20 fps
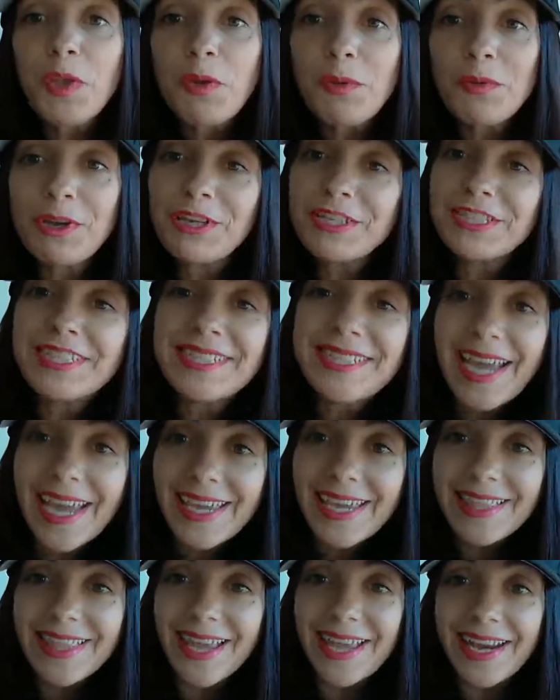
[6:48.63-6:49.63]
we're going to
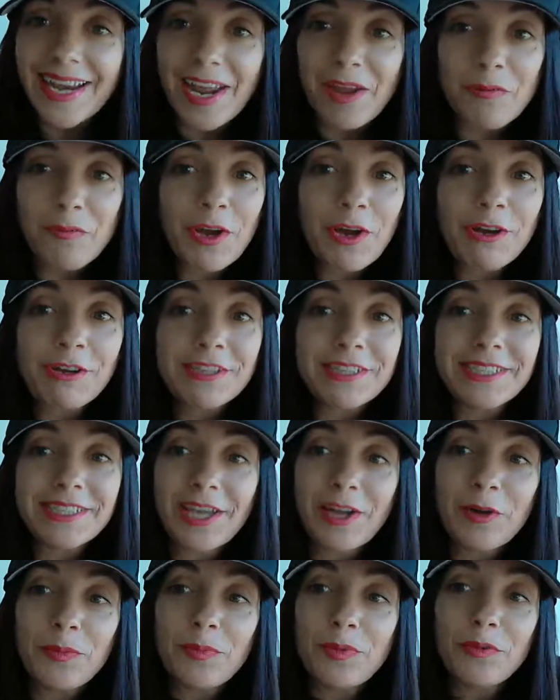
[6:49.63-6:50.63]
take that and we're going to
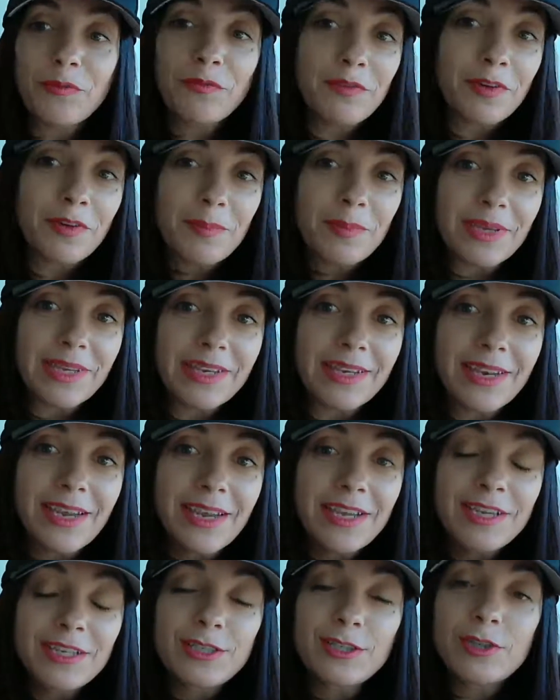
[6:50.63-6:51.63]
help you flip it
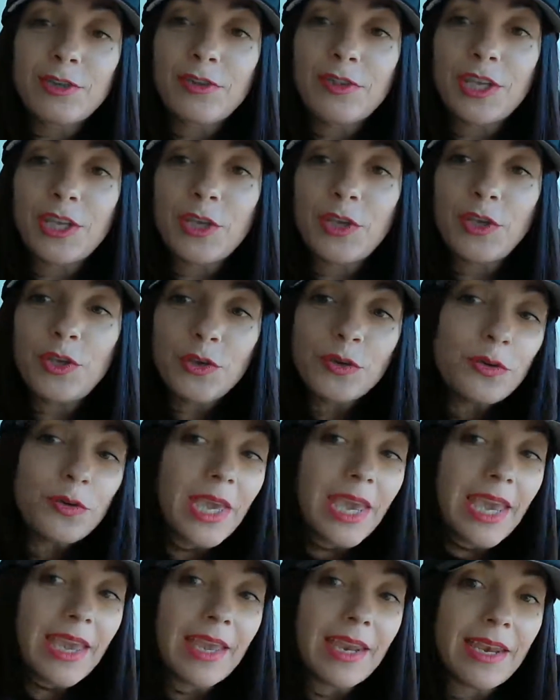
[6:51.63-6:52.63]
so that you
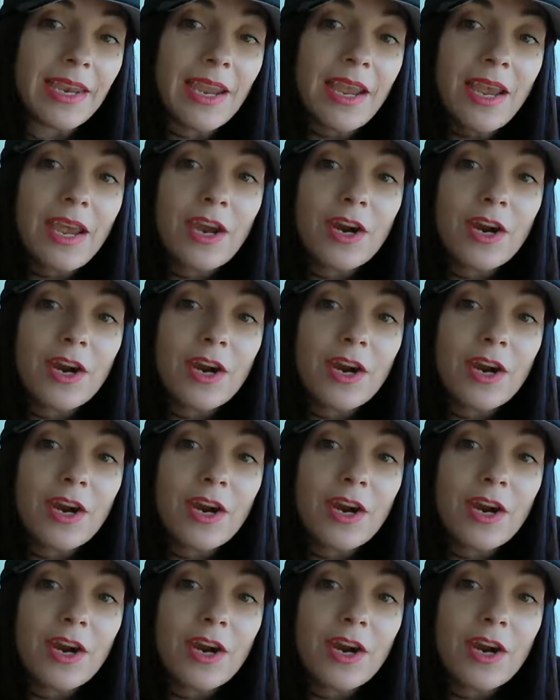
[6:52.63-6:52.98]
can